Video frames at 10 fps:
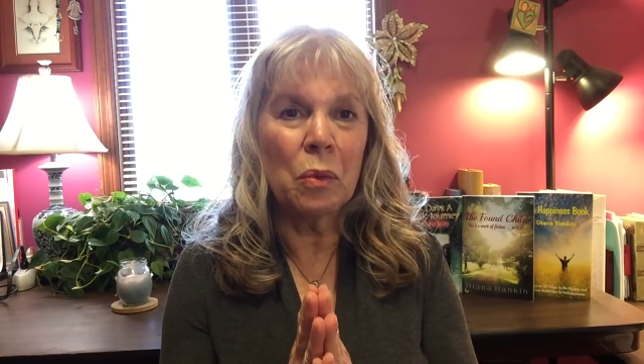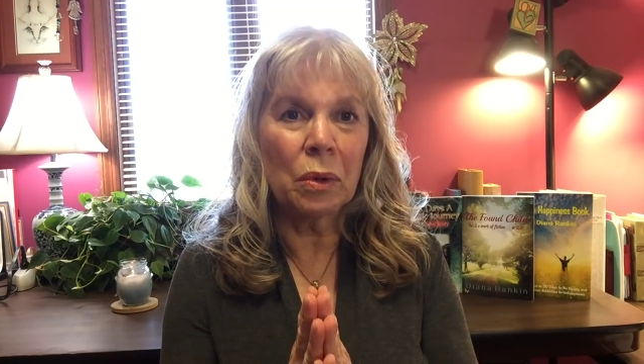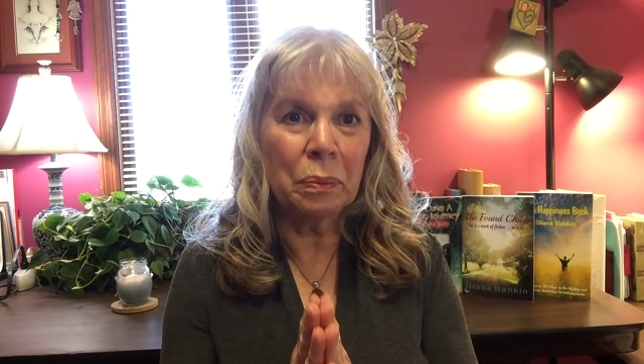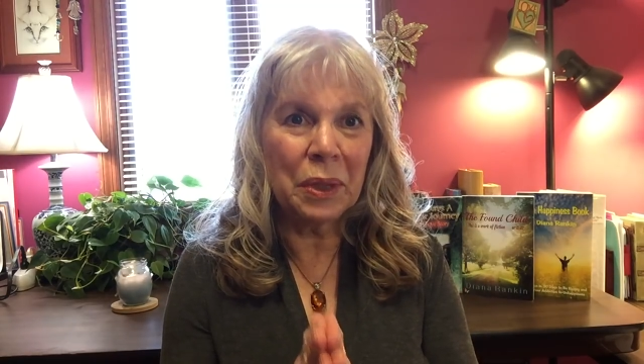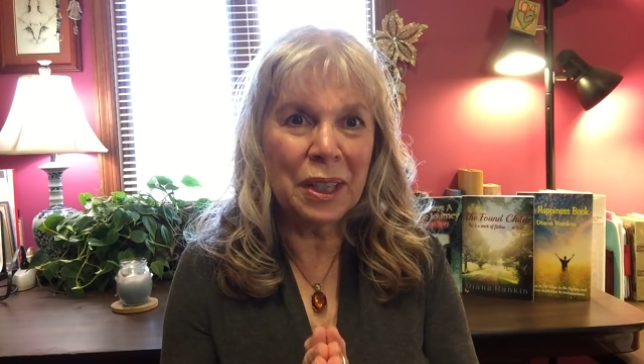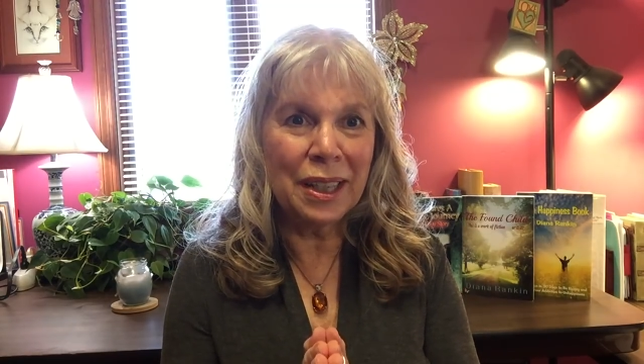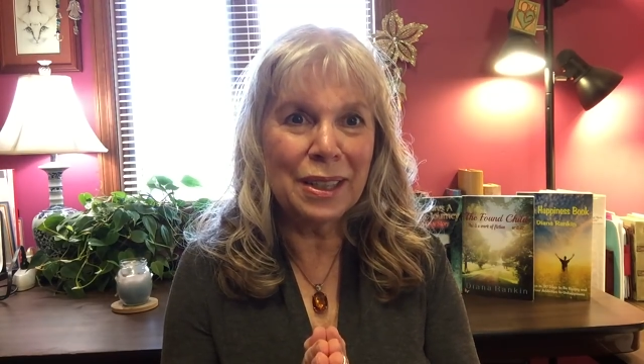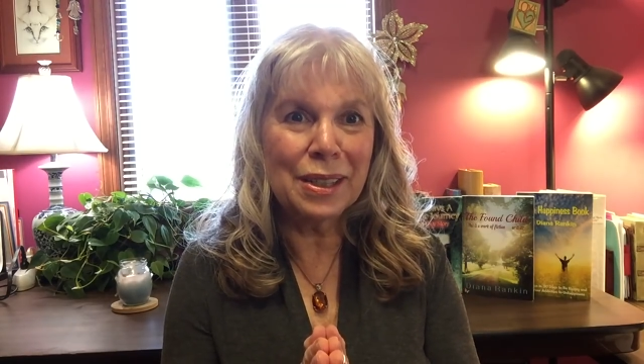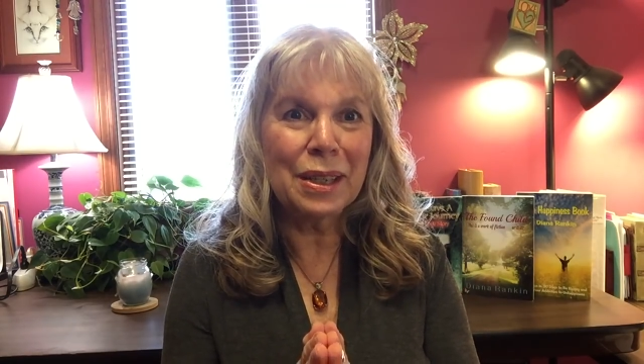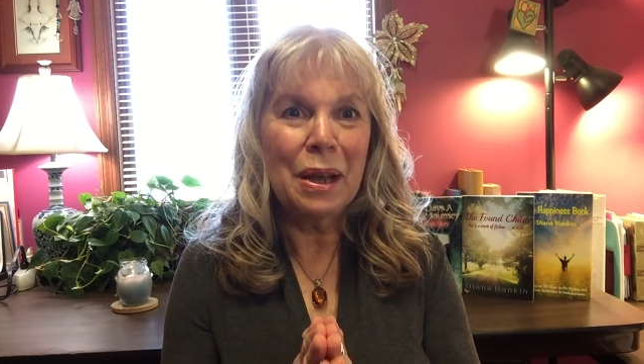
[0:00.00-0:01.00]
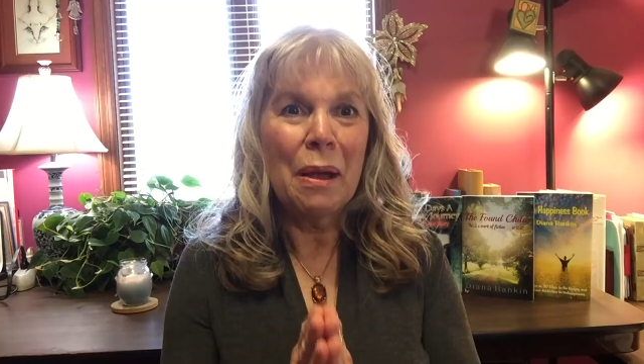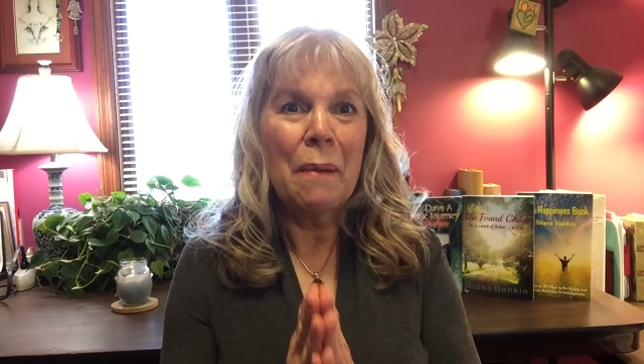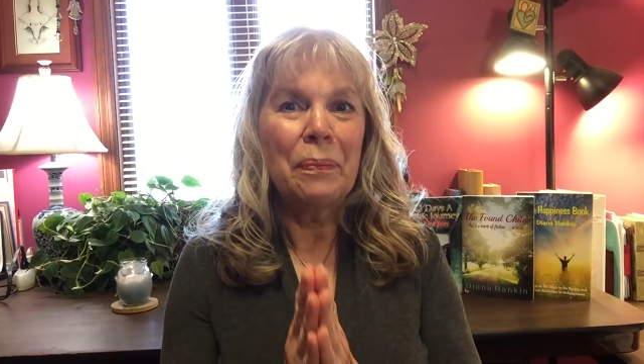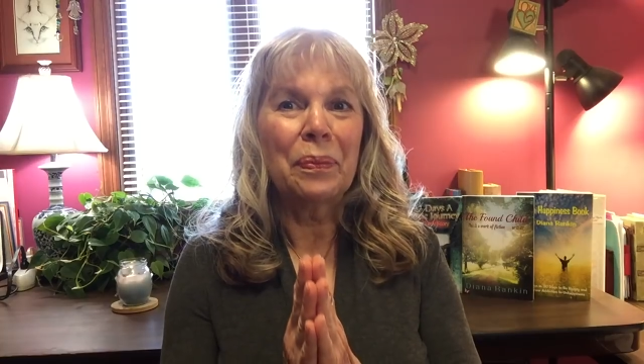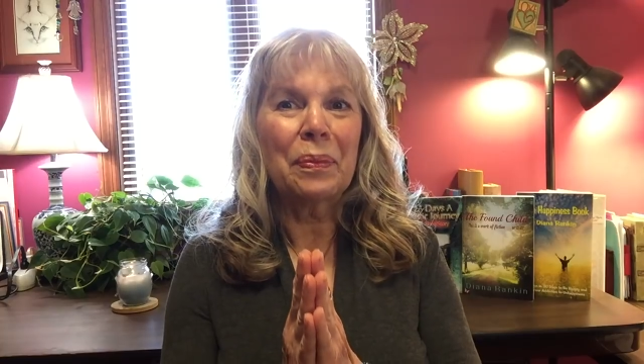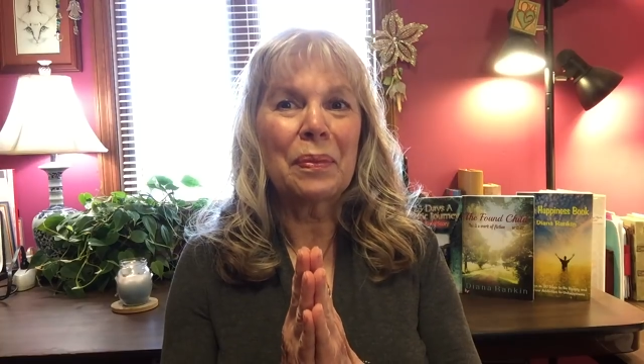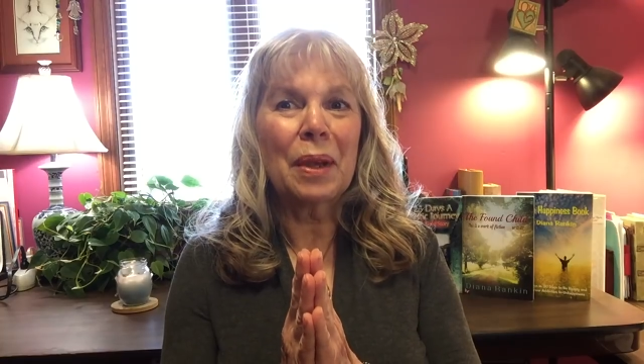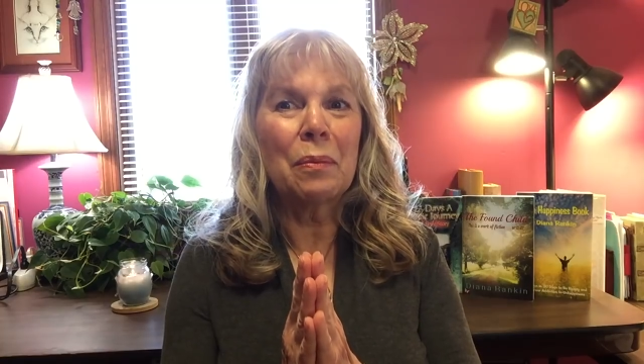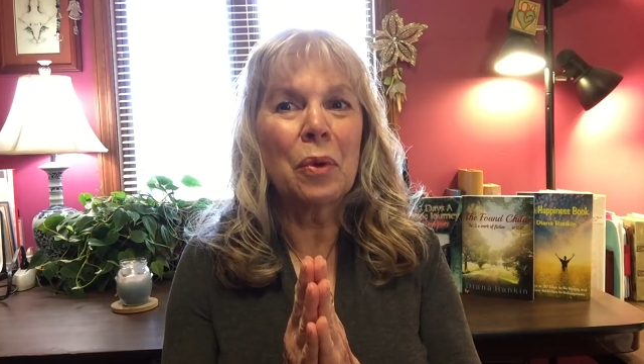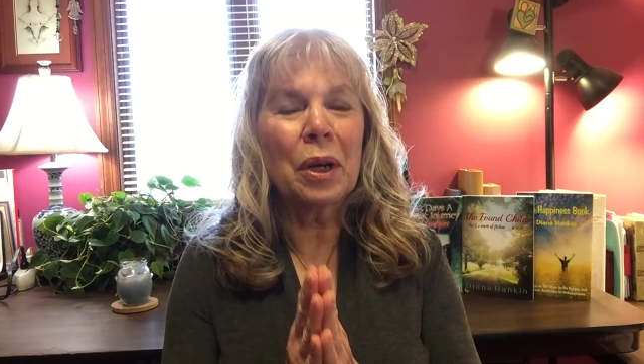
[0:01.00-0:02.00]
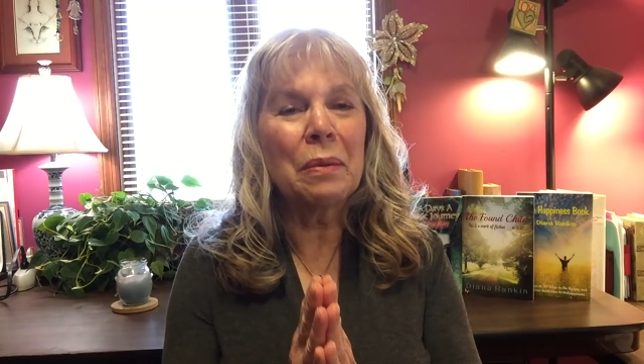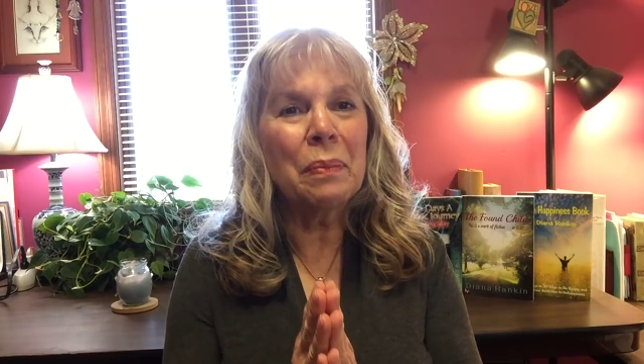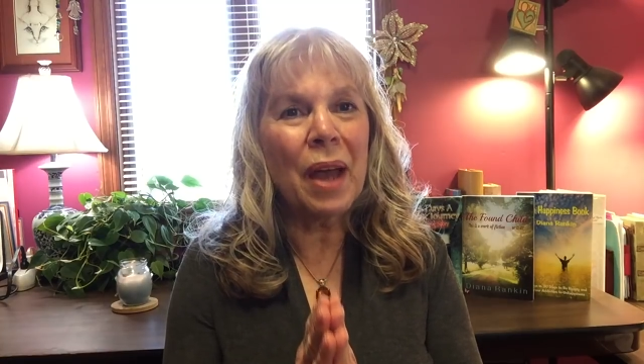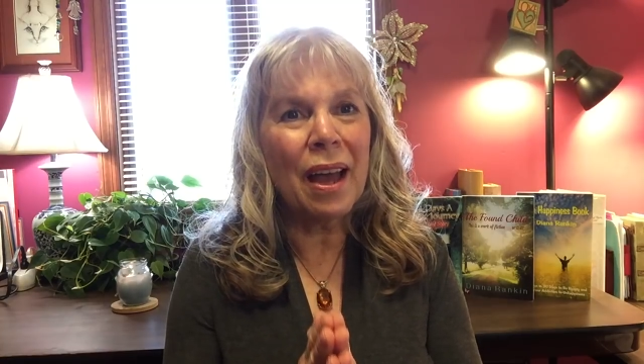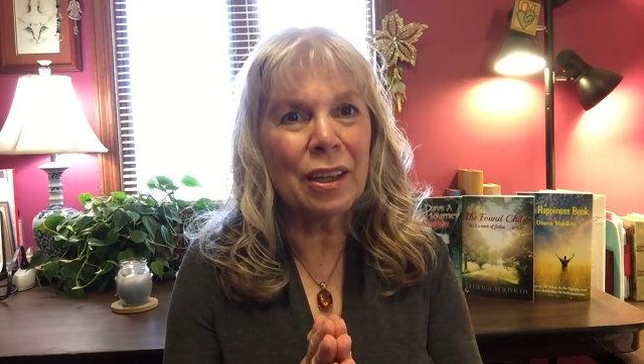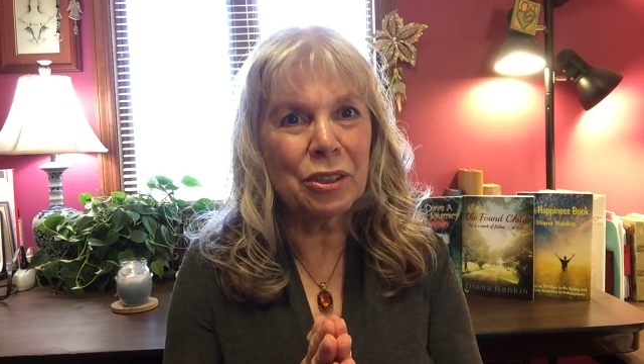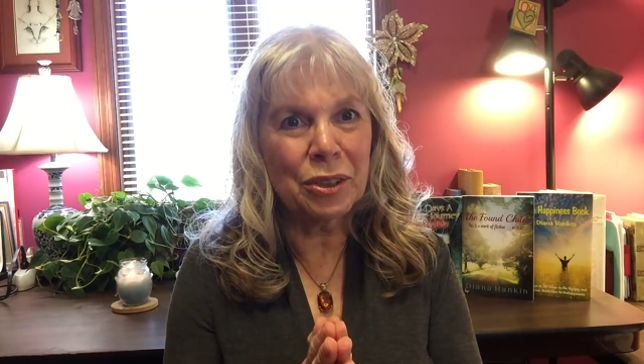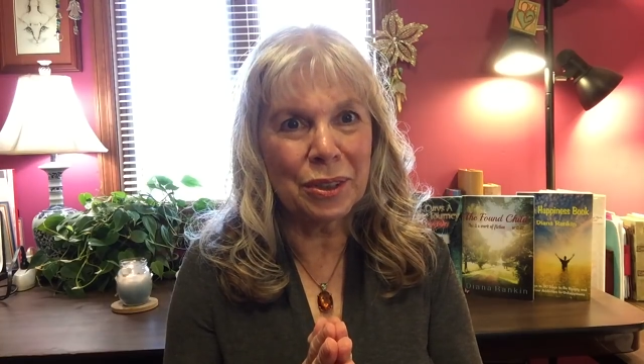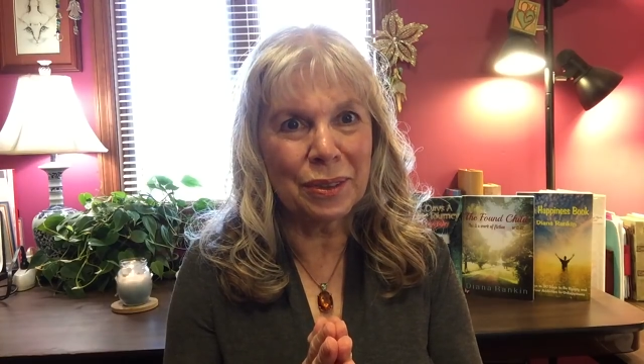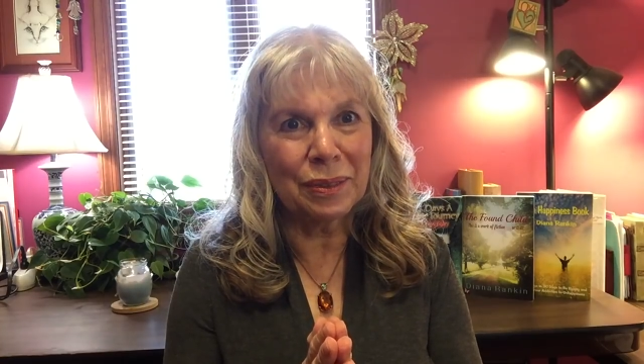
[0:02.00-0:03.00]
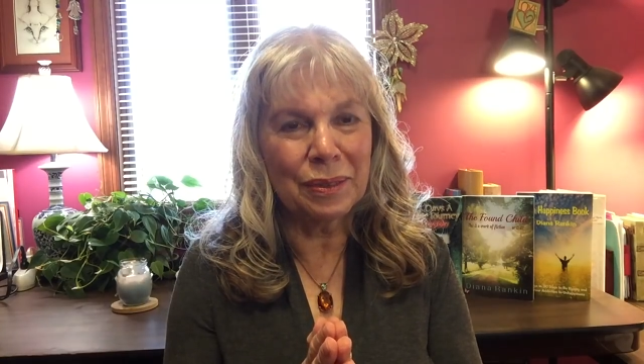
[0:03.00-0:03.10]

more peace, more compassion.